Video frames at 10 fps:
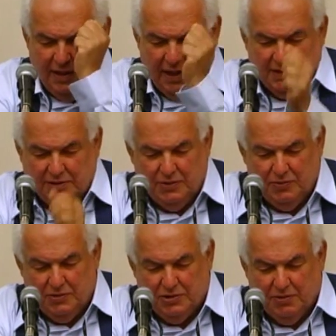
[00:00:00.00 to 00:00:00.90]
and
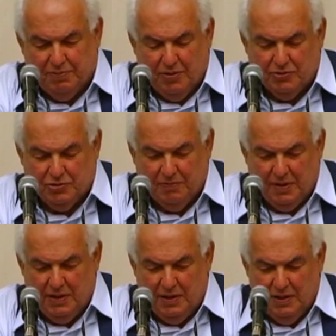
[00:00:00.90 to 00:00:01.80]
students approached
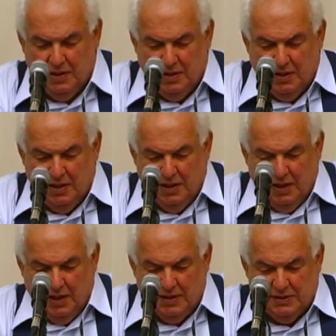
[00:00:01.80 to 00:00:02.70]
me
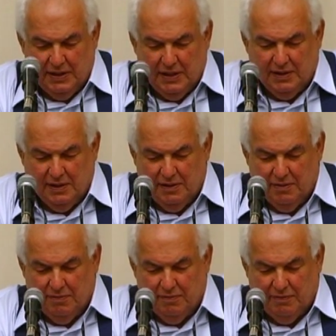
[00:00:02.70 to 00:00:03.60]
and said,
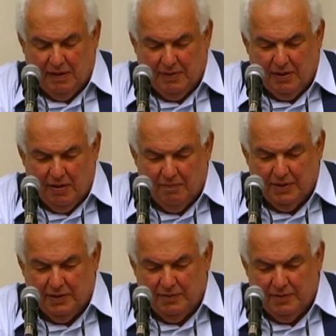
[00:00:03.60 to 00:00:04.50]
Rabbi
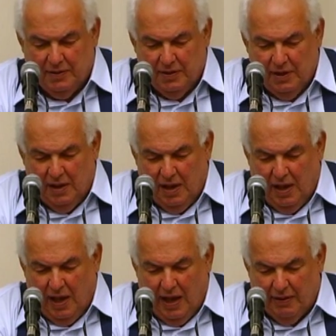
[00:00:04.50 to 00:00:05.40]
Hartman,
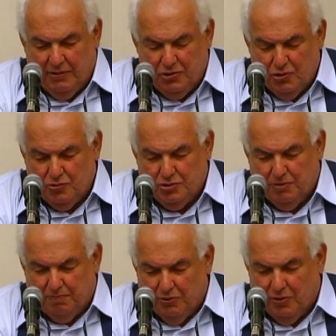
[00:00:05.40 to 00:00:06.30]
how could you
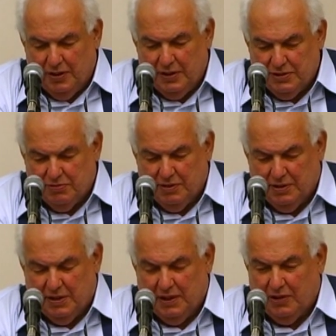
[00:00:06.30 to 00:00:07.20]
support Israel
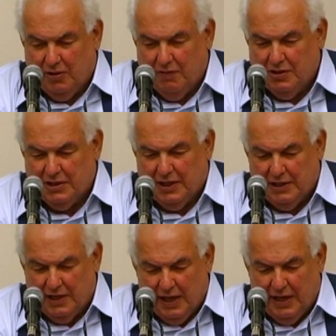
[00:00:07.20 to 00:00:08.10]
and encourage
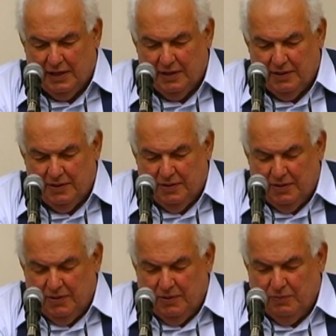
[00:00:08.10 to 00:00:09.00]
Aliyah
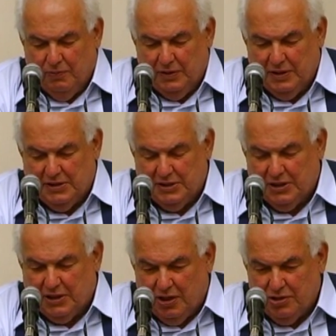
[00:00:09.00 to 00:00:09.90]
when this is a
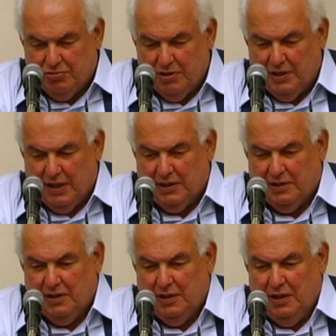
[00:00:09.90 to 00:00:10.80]
country
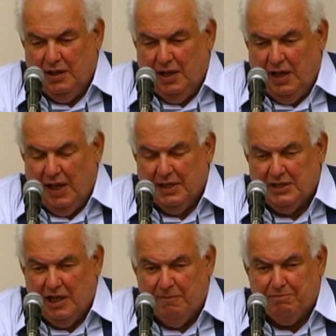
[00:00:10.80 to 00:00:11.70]
that has
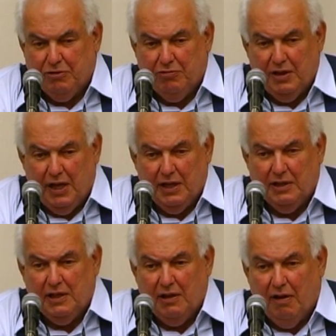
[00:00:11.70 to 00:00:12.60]
helped
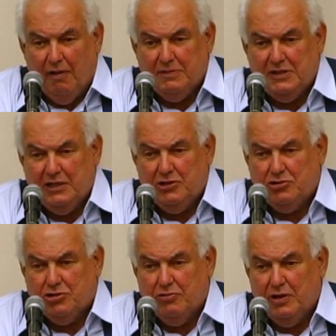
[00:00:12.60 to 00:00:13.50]
create the arms
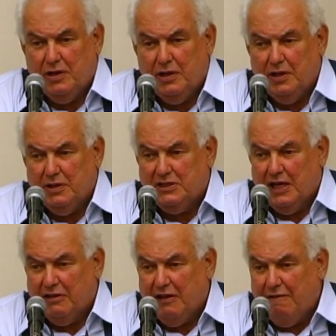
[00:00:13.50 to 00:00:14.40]
industry in
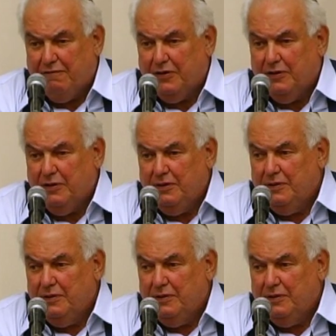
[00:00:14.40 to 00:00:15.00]
South Africa